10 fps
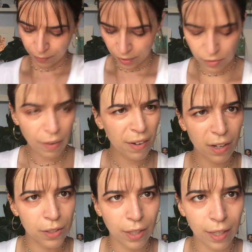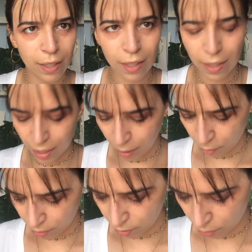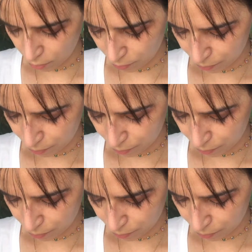It's very hard to get it in camera though.